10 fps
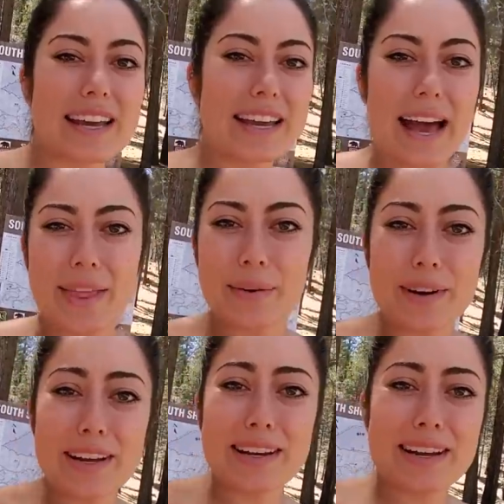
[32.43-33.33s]

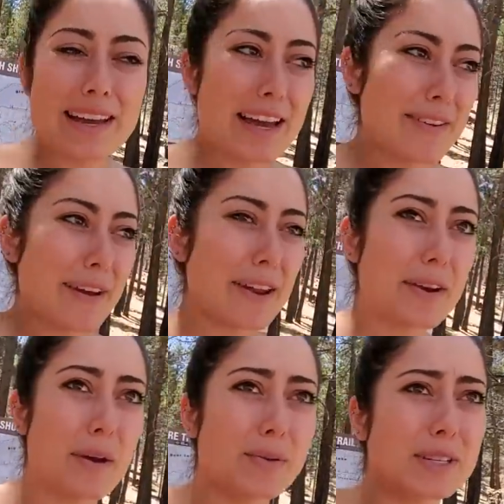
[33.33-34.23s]
gathering event
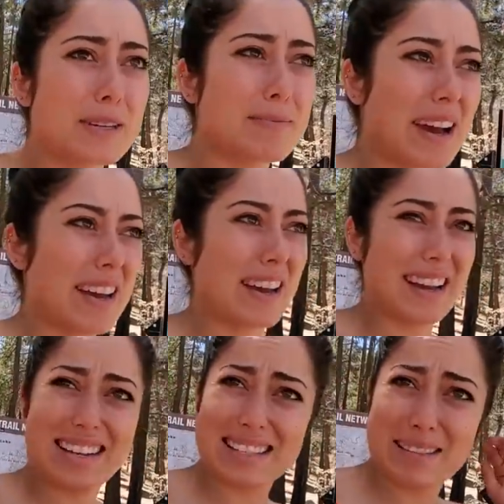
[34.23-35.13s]
hosted by, I
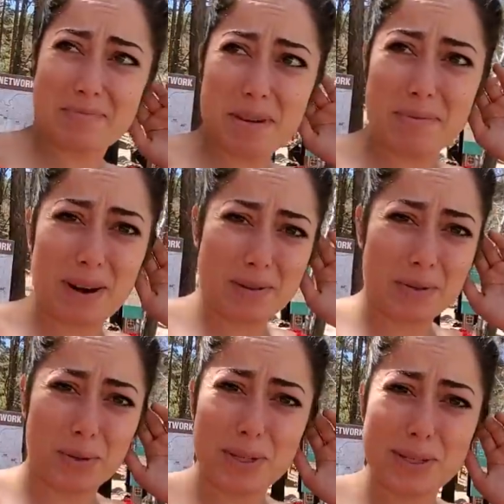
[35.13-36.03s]
guess, the Big Bear
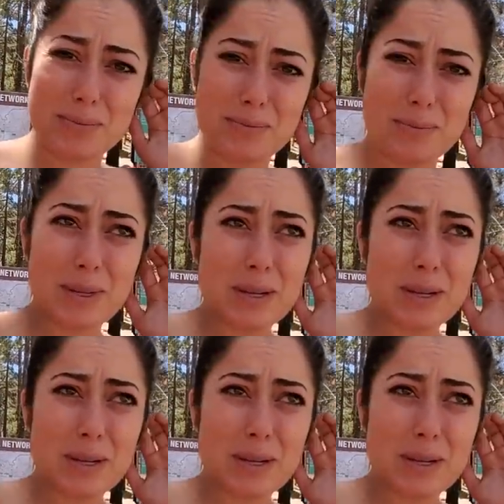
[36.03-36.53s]
Tourism